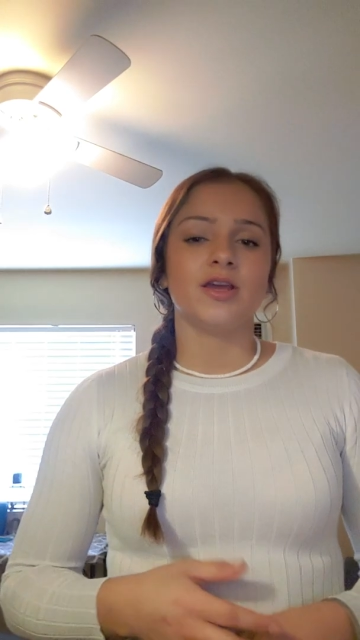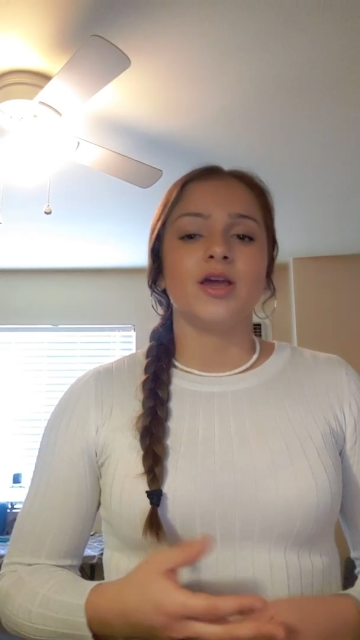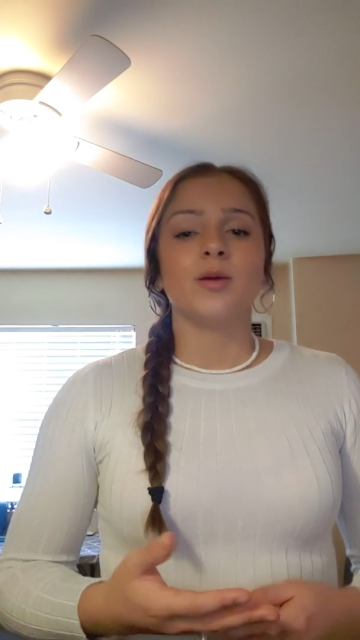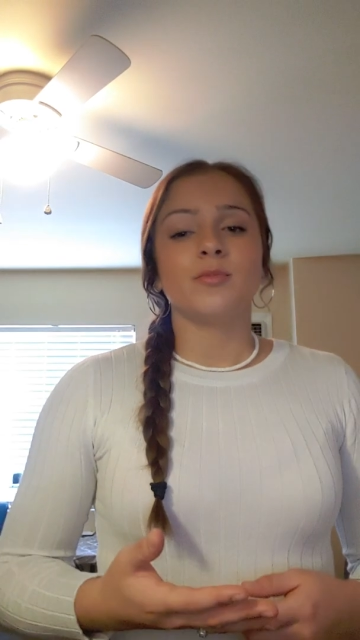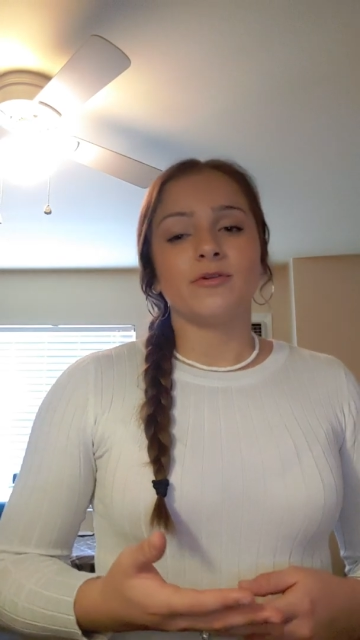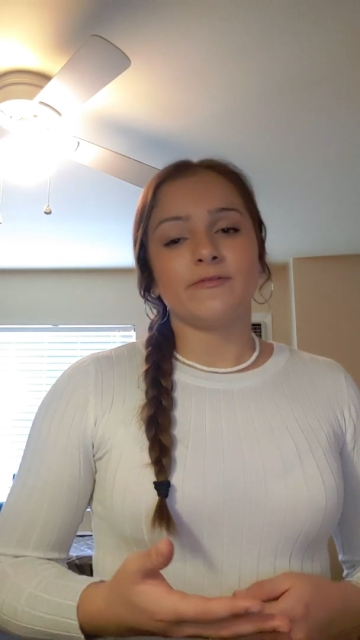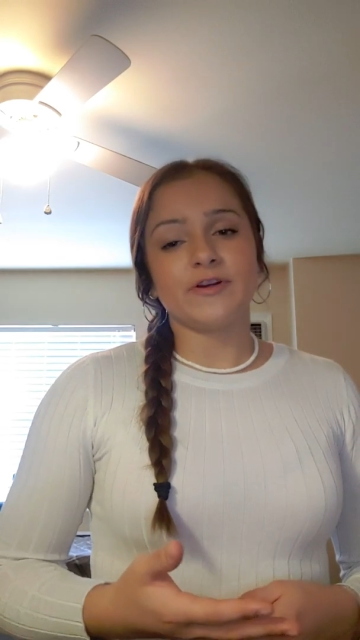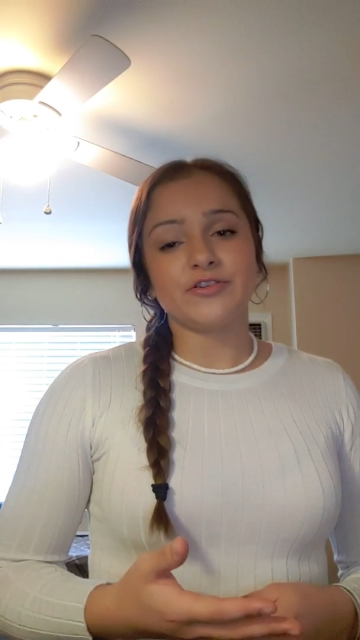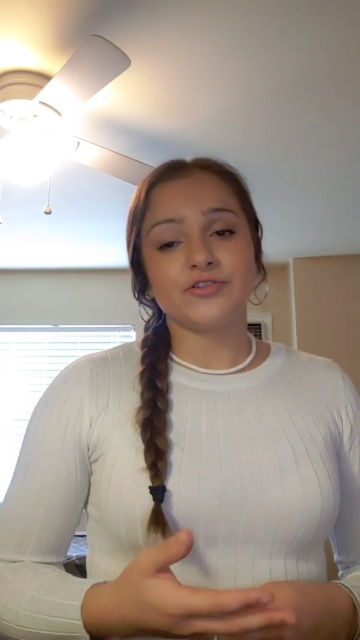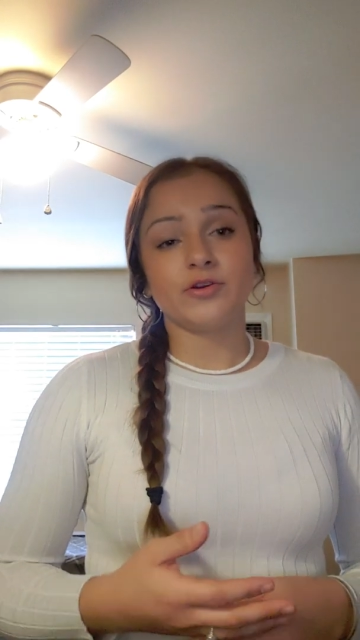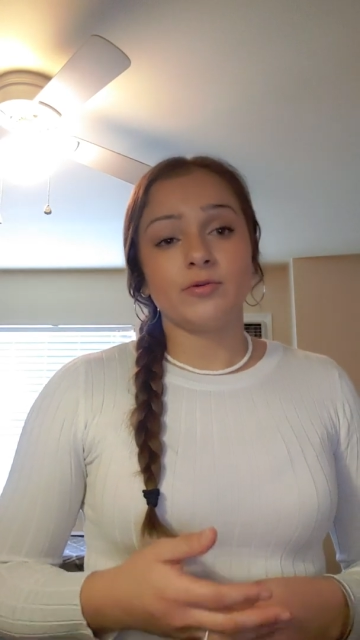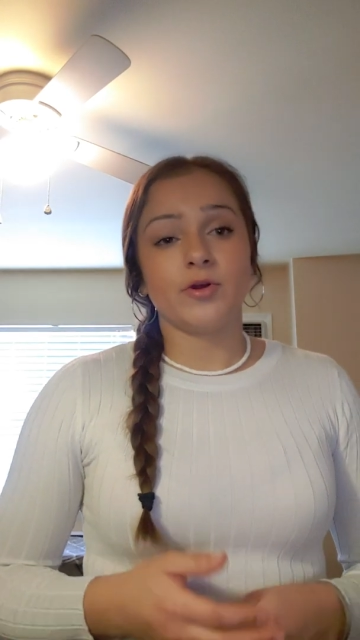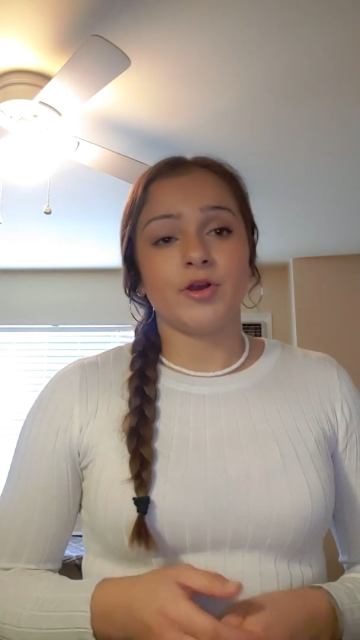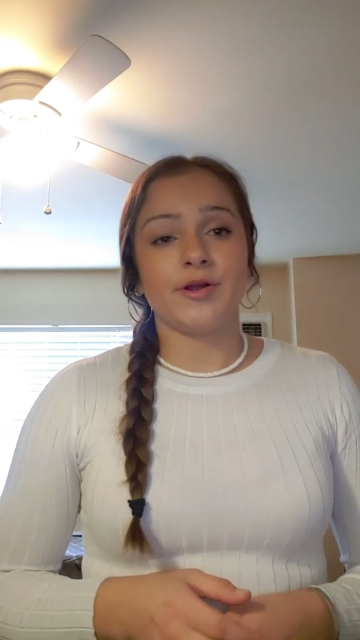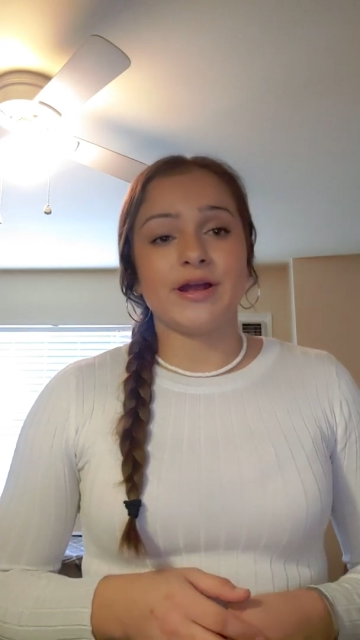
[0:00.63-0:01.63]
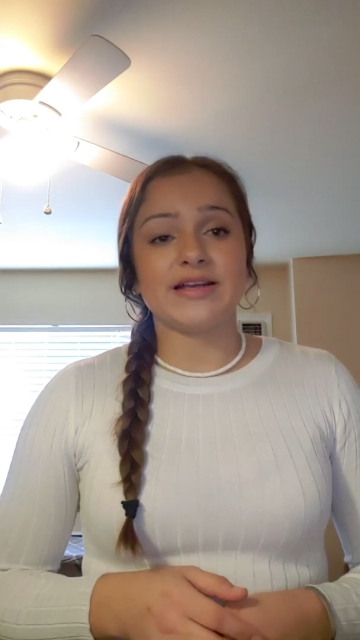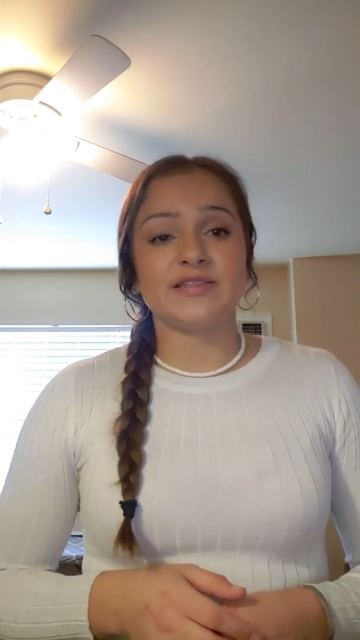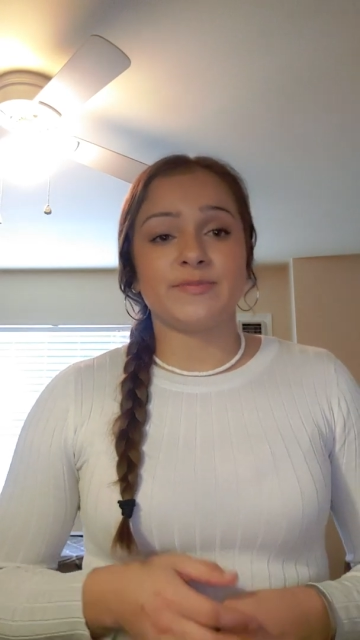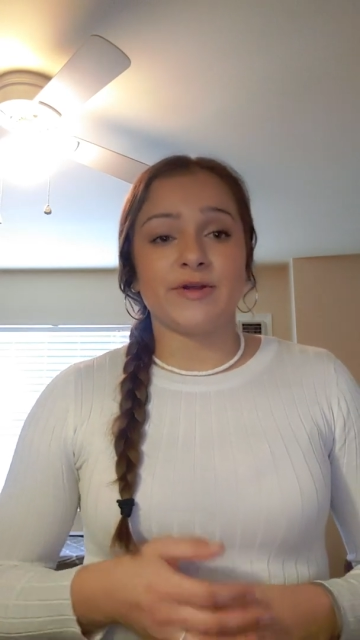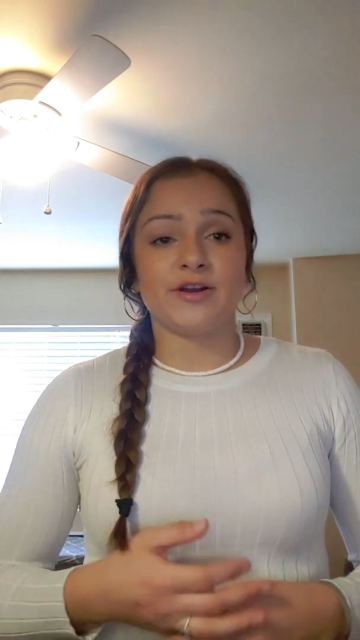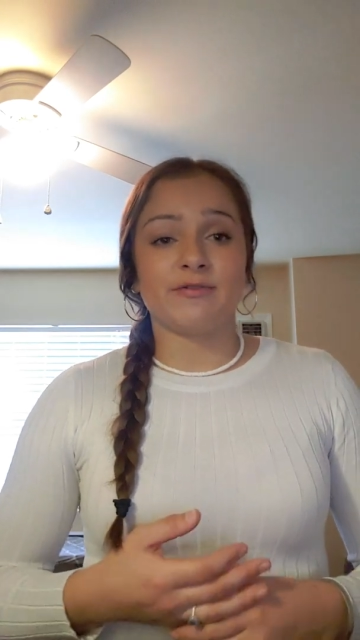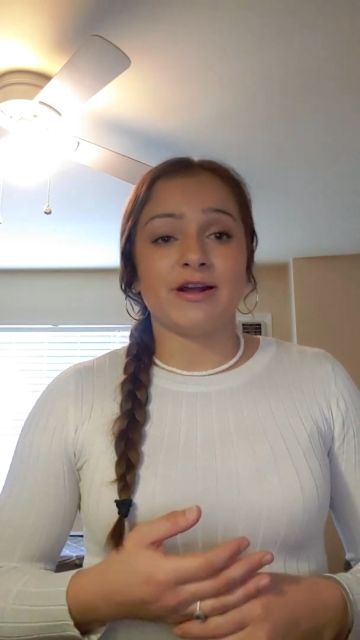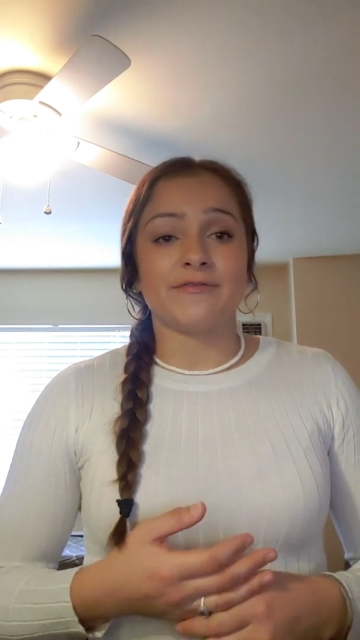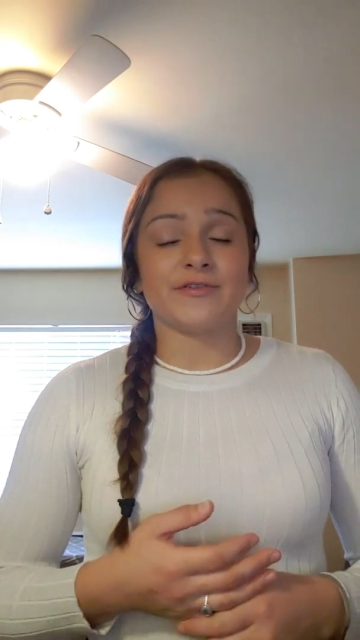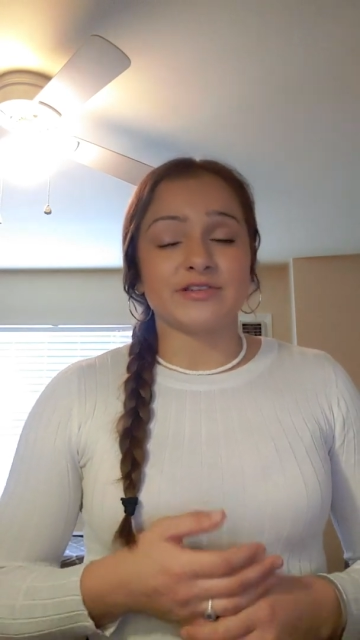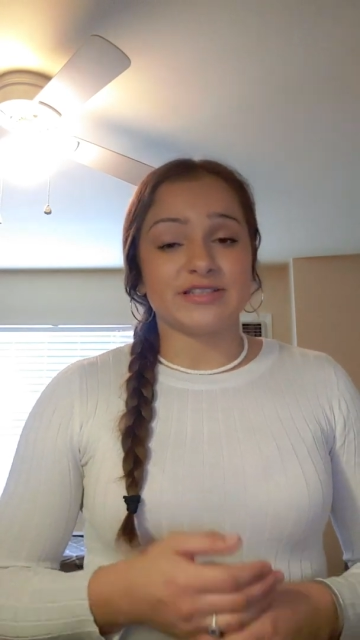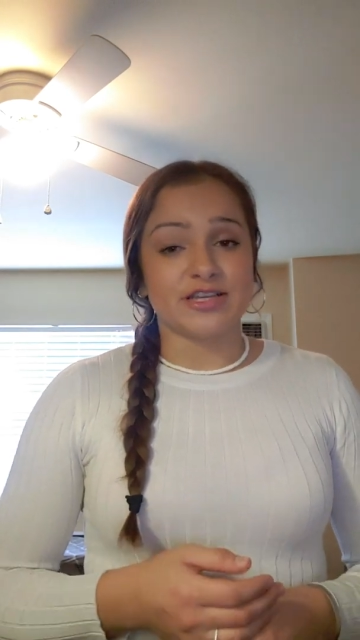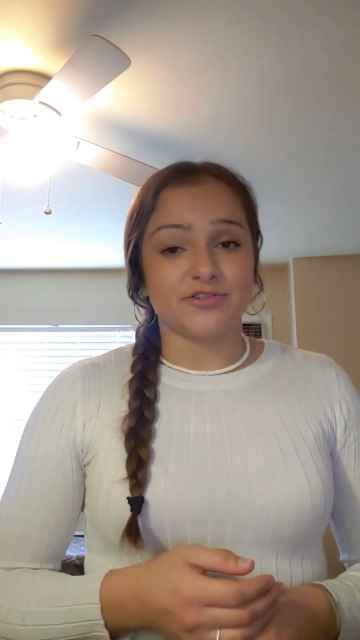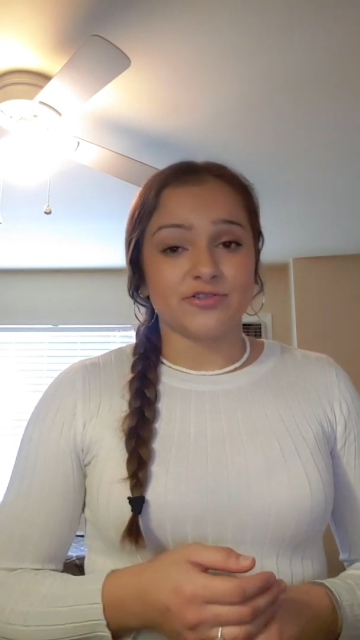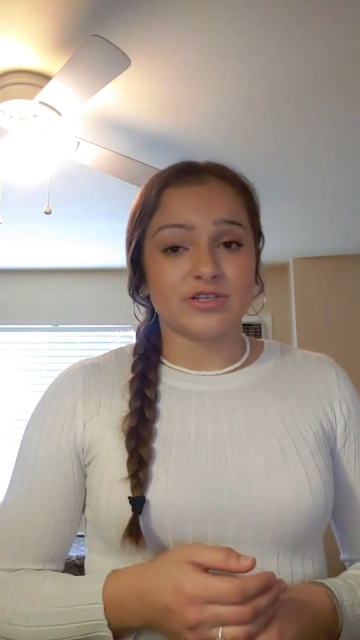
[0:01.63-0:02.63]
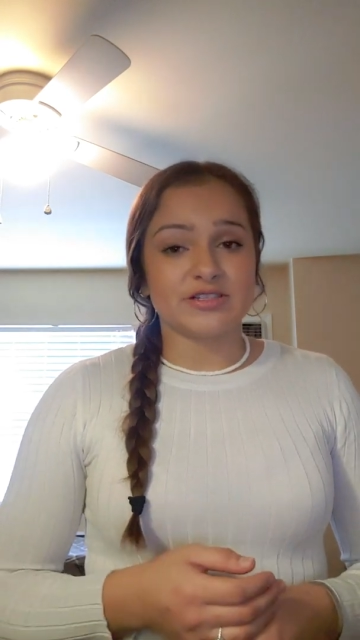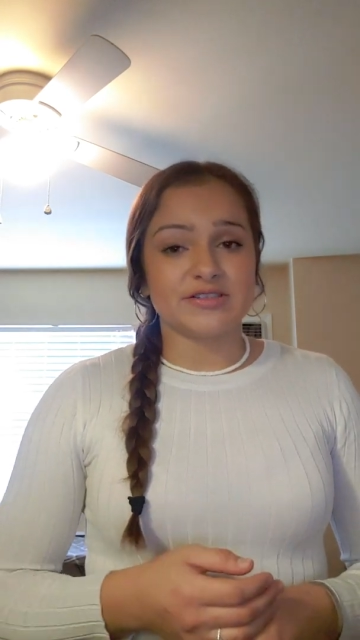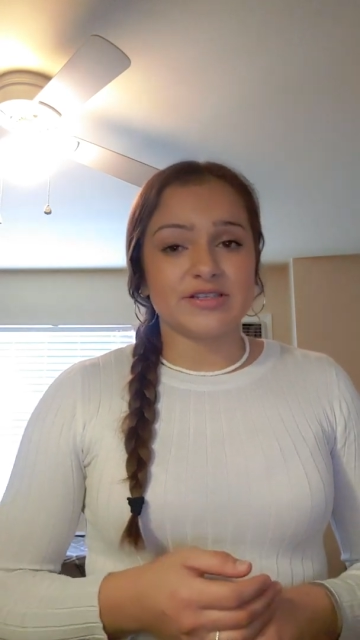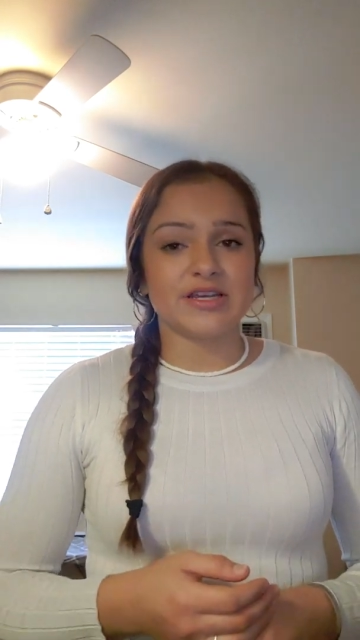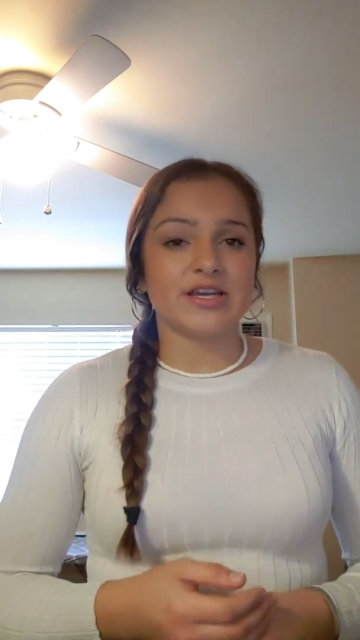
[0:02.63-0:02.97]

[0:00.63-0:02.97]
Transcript: Professional rodeo has been around for centuries.